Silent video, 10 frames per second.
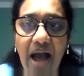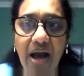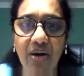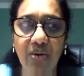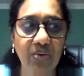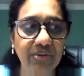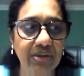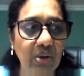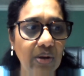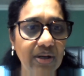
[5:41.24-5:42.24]
how
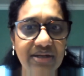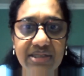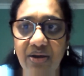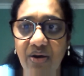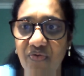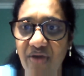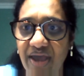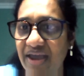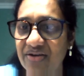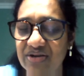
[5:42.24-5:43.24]
the quality of
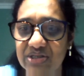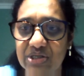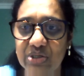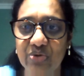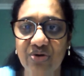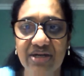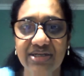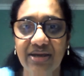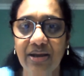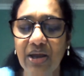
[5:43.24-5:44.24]
air is
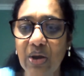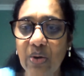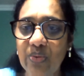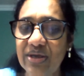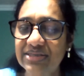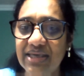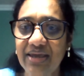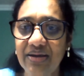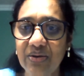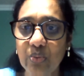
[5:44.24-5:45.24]
deteriorating. We are
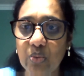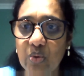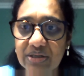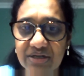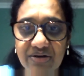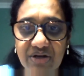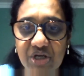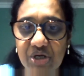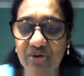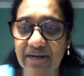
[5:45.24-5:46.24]
seeing
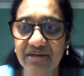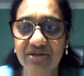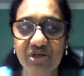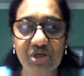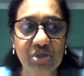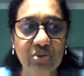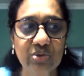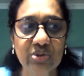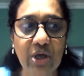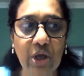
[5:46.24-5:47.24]
water-related
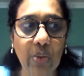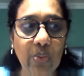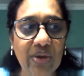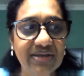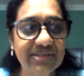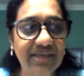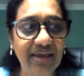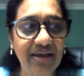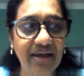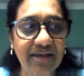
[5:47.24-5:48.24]
issues. We are
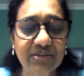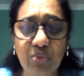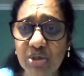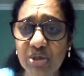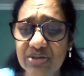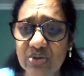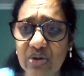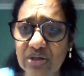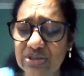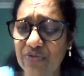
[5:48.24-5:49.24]
seeing exposure to
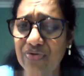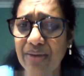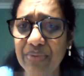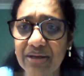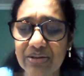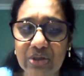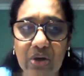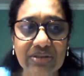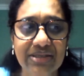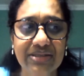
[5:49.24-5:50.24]
lots of chemical
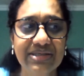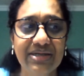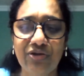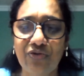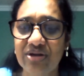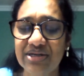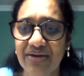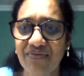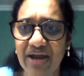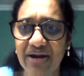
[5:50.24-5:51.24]
toxins in different
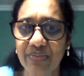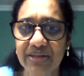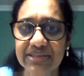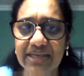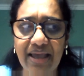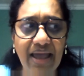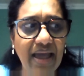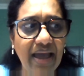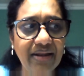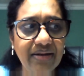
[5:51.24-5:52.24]
environments.
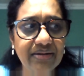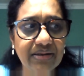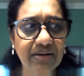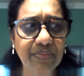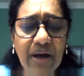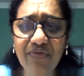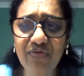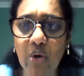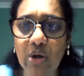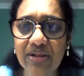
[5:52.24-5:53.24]
And
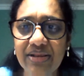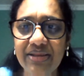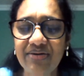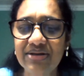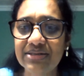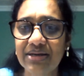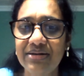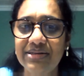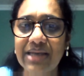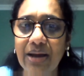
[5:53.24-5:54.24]
above all, there is
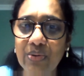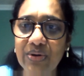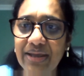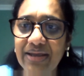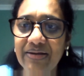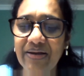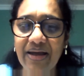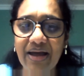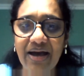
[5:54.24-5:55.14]
a resounding